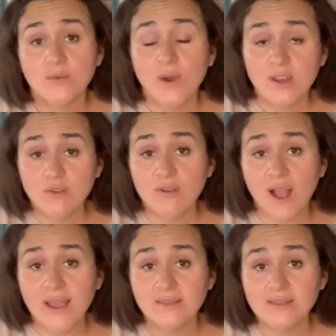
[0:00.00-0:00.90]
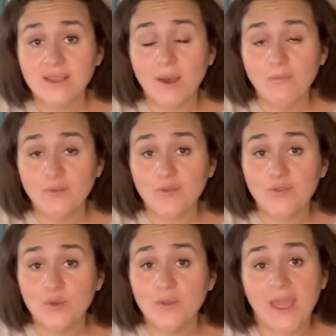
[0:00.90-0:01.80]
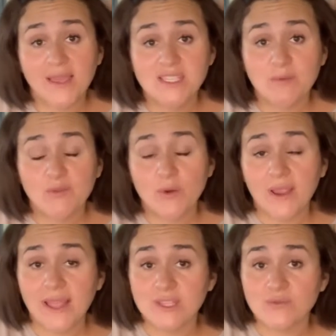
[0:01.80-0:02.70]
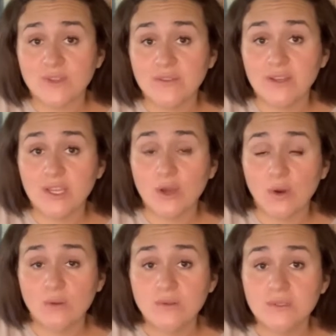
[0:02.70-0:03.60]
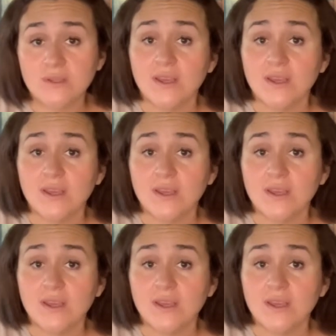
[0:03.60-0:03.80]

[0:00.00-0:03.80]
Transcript: why don't you guys come for a few days before it gets really, really cold